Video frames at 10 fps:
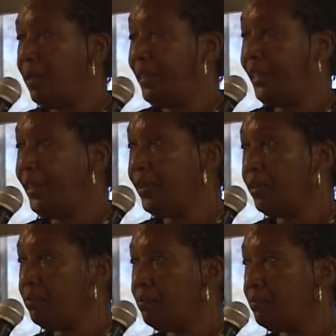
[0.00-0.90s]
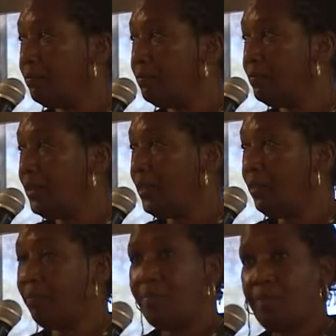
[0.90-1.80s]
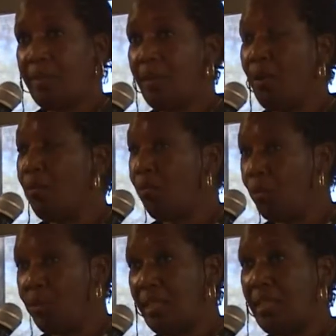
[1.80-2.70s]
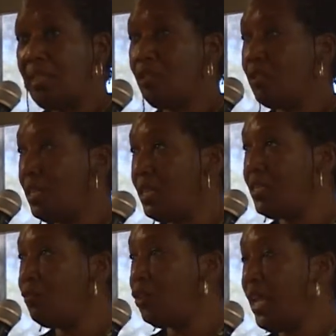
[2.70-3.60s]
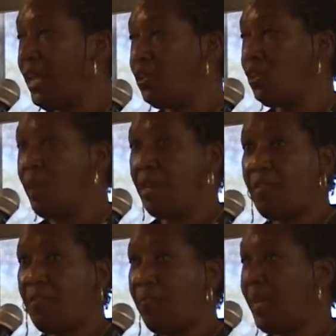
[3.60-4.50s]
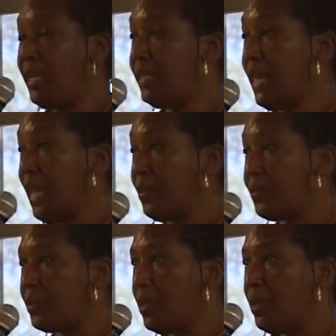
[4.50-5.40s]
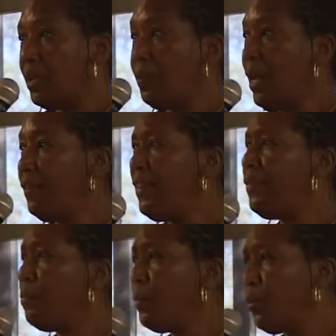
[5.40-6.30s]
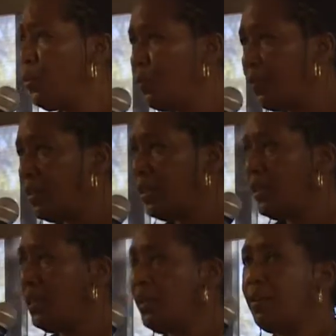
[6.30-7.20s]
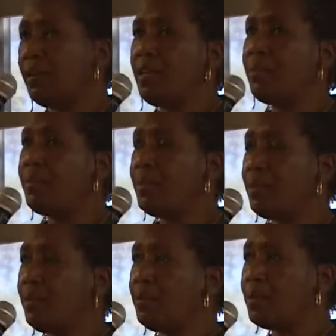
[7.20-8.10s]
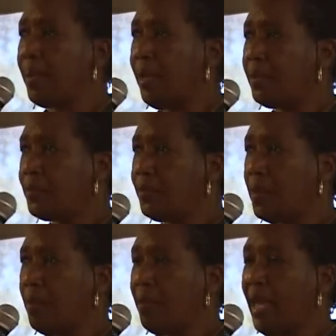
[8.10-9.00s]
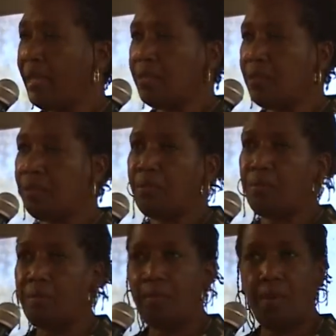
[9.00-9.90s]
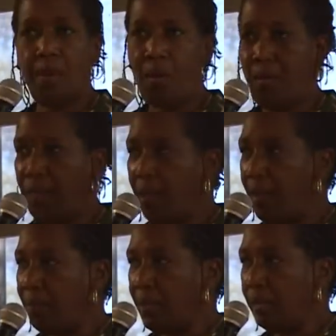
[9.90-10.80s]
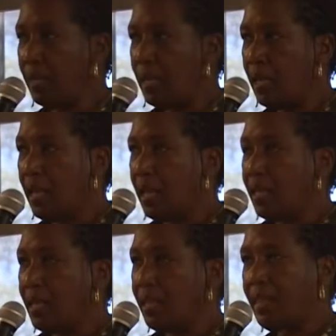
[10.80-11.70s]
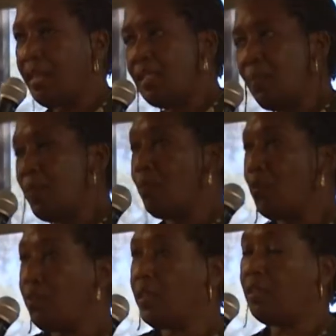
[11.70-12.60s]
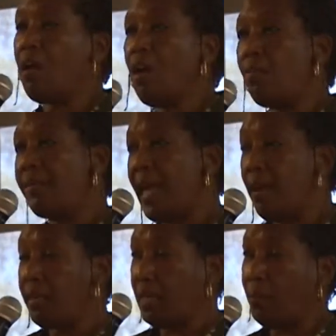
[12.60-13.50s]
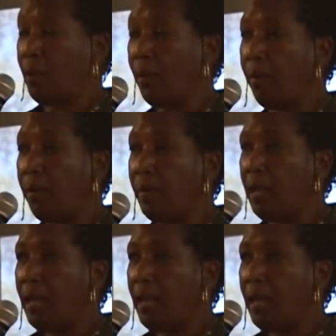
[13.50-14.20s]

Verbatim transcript: a year. You know, routines, things have changed. You might have even painted the house. You might have even moved. And here comes your spouse back into the home environment that has been moving along without him or her,